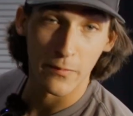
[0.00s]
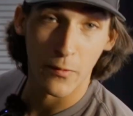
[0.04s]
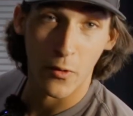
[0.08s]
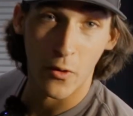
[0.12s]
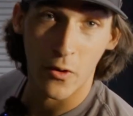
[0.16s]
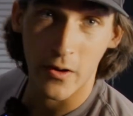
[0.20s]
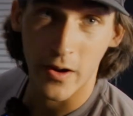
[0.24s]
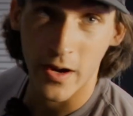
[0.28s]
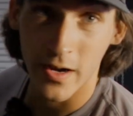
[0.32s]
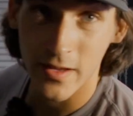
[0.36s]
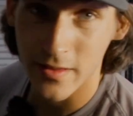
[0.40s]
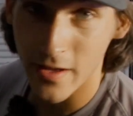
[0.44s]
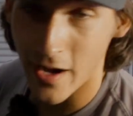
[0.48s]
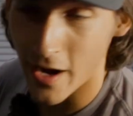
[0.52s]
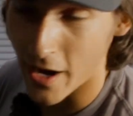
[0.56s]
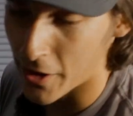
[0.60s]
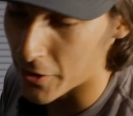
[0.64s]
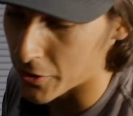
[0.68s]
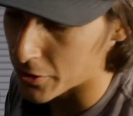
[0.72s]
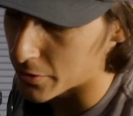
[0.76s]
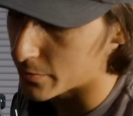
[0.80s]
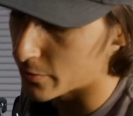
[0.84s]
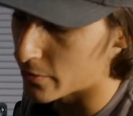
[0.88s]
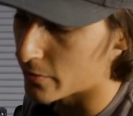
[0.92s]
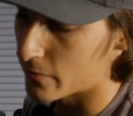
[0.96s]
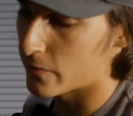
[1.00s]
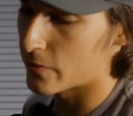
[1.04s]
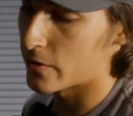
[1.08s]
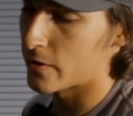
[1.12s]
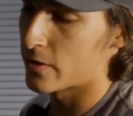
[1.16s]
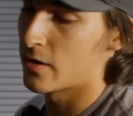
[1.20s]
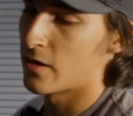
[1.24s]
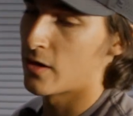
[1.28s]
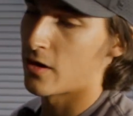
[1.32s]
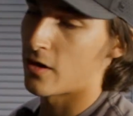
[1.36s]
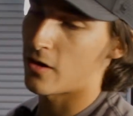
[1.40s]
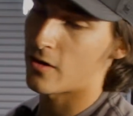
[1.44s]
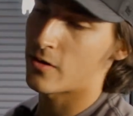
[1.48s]
bar and the iron remover
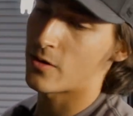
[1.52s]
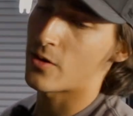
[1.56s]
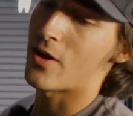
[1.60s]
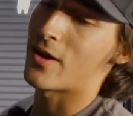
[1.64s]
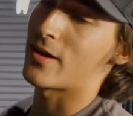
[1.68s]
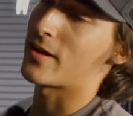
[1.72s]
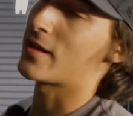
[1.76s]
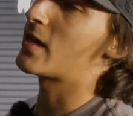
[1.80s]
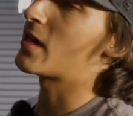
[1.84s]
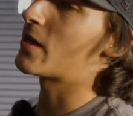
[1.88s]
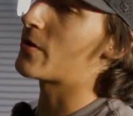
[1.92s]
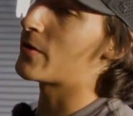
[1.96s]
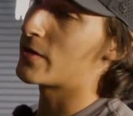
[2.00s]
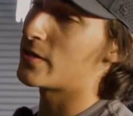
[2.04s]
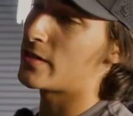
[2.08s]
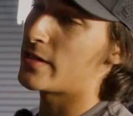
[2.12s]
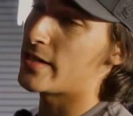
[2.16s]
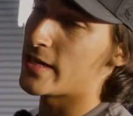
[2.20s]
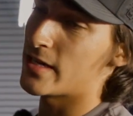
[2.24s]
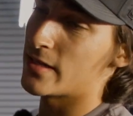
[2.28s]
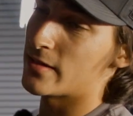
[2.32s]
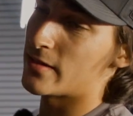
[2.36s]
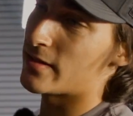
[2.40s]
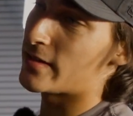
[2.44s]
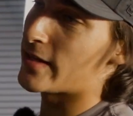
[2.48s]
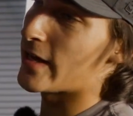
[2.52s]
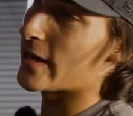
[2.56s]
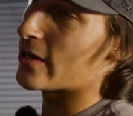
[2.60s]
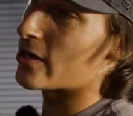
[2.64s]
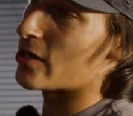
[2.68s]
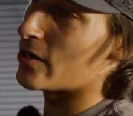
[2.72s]
are not guaranteed to take